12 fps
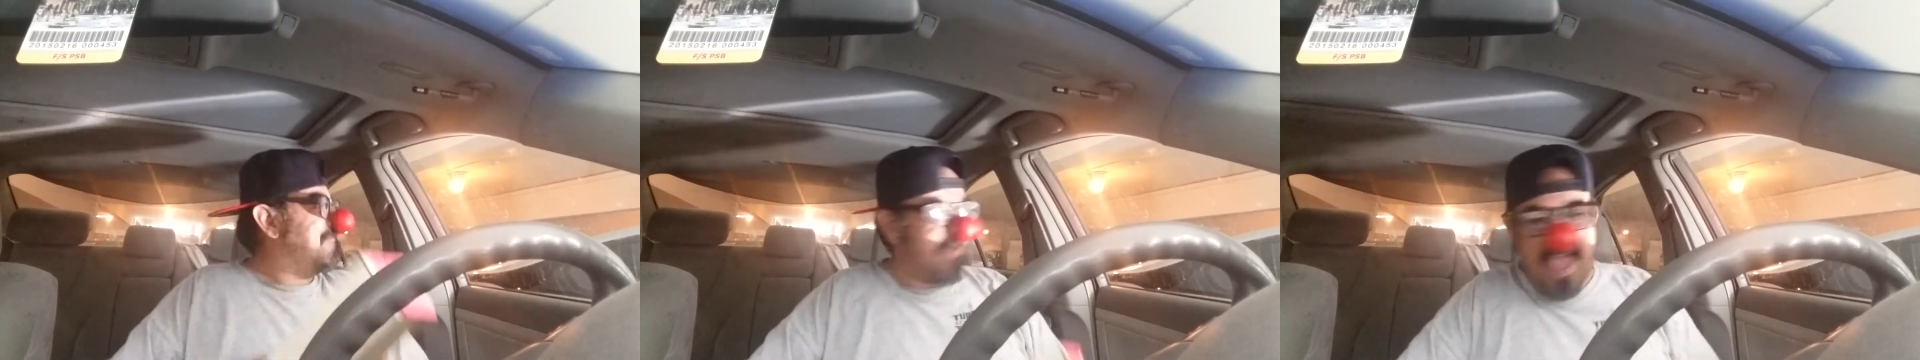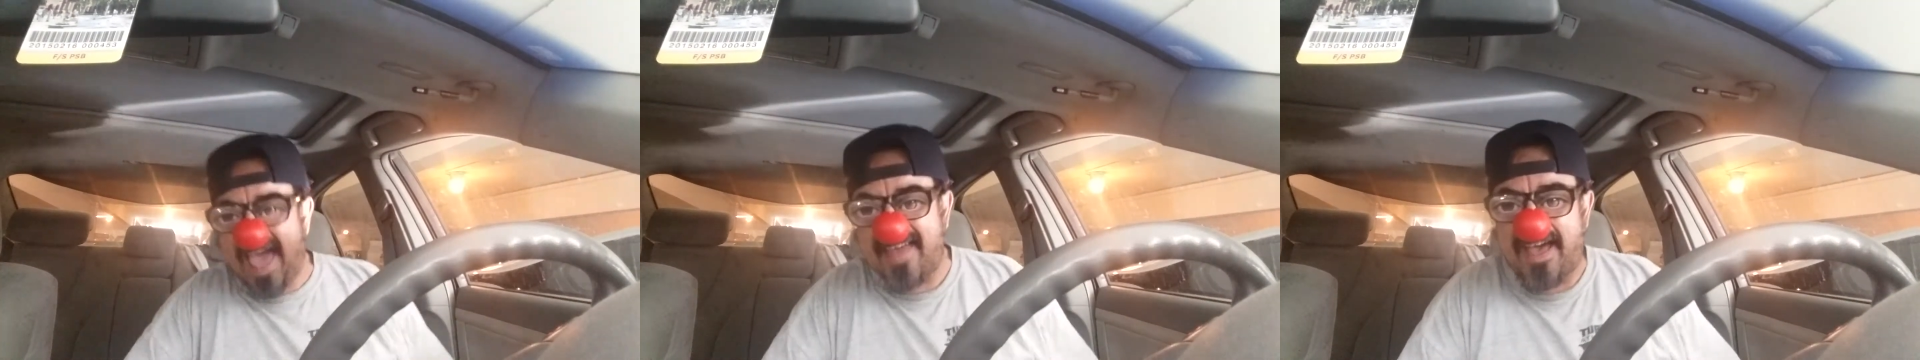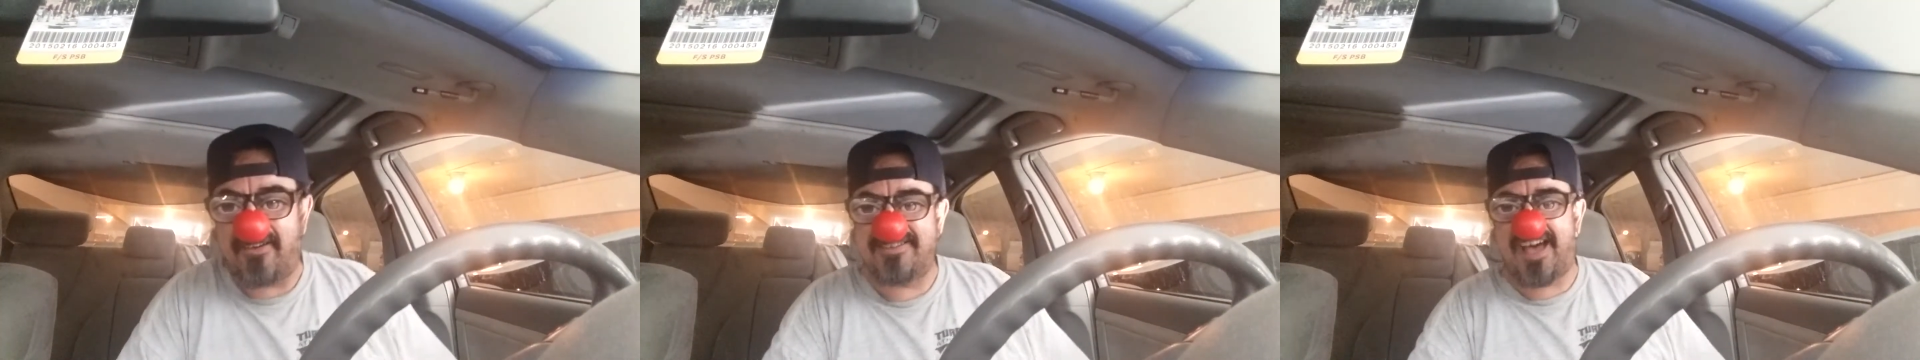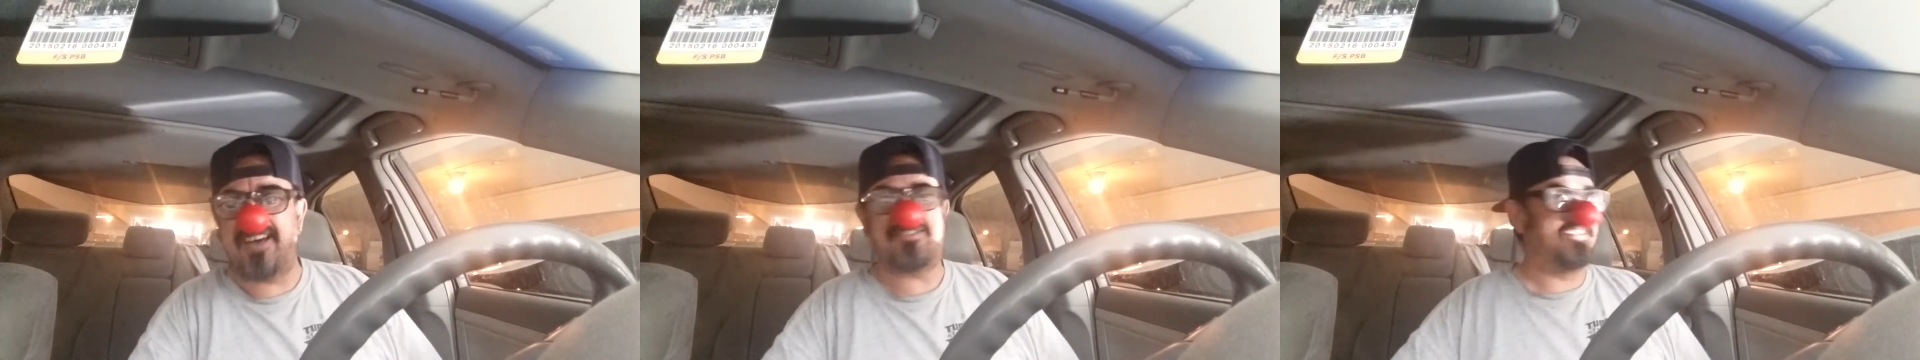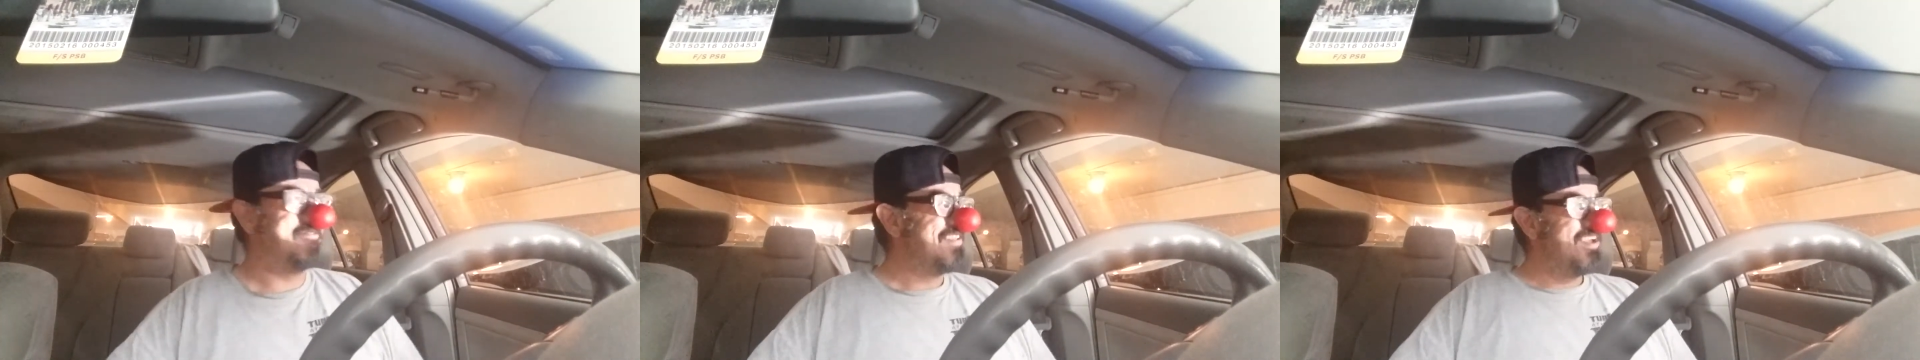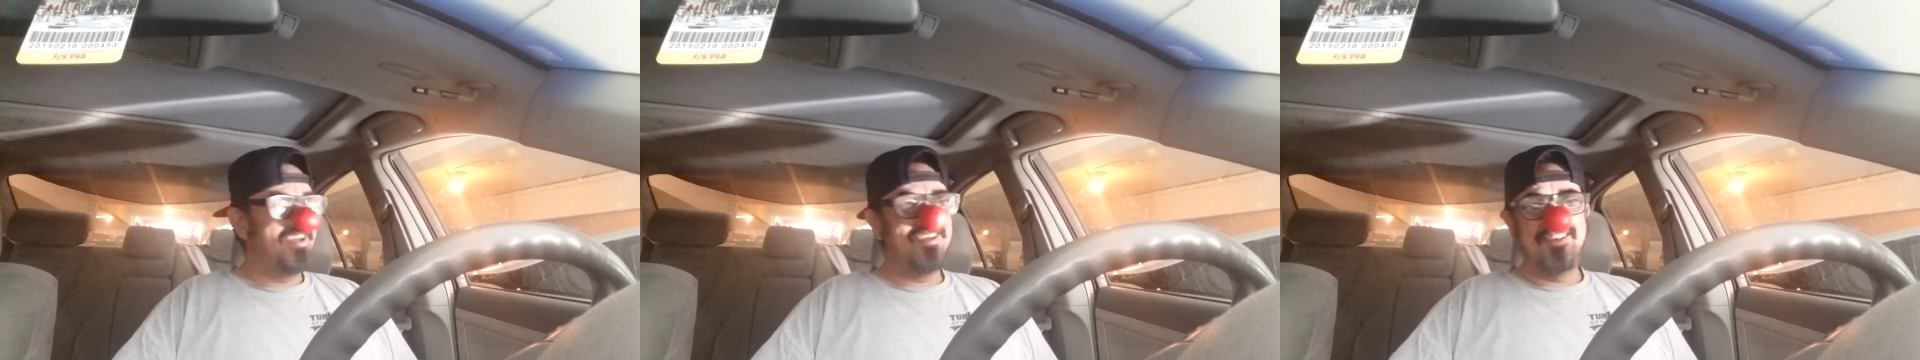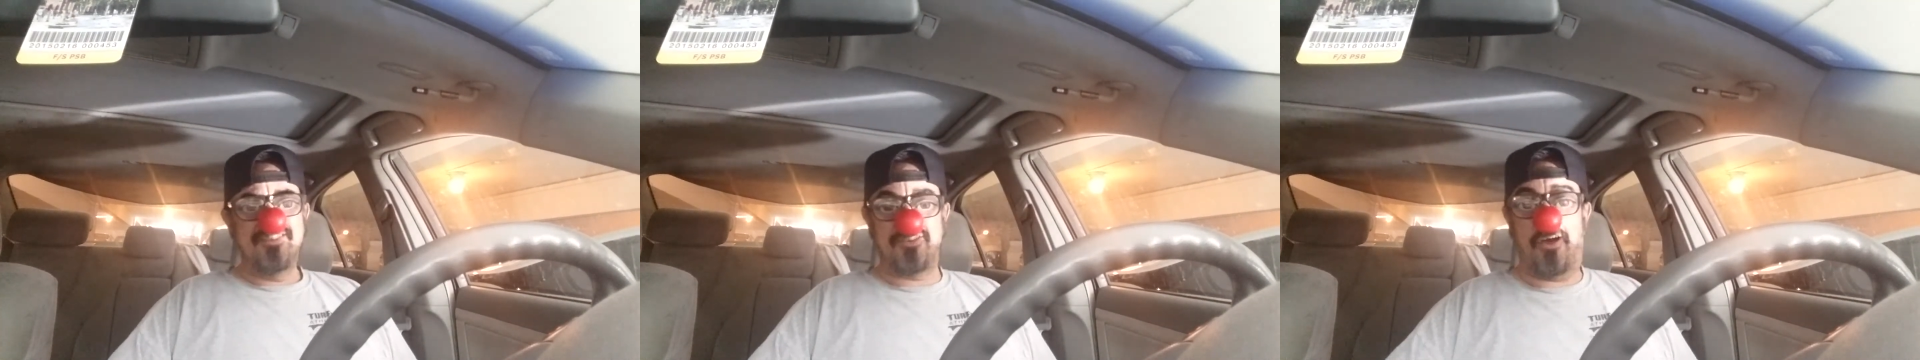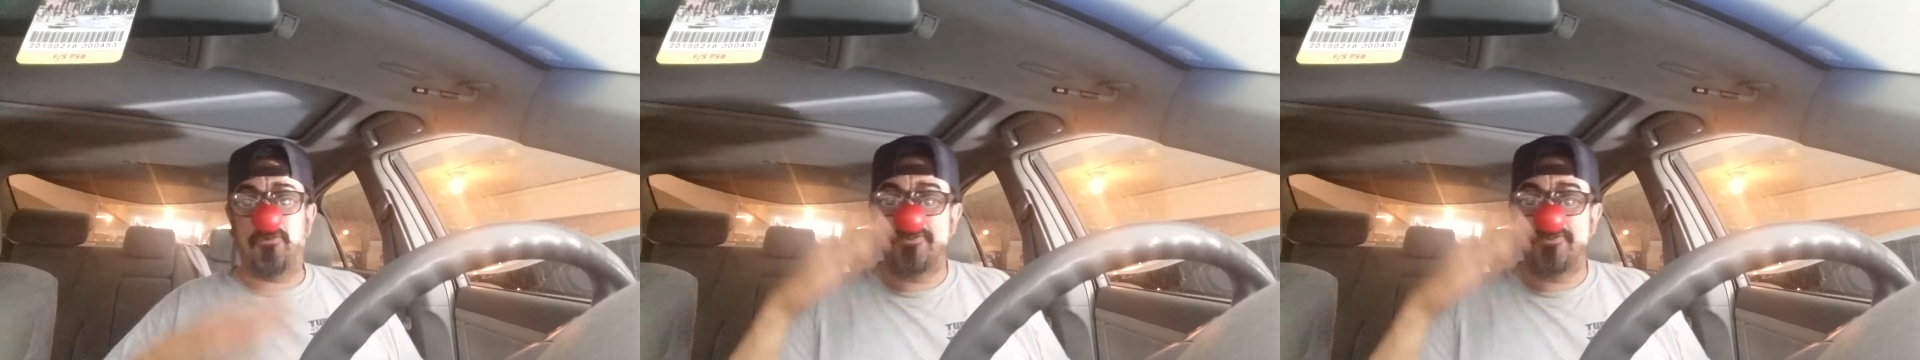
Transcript: man, that was awesome. So I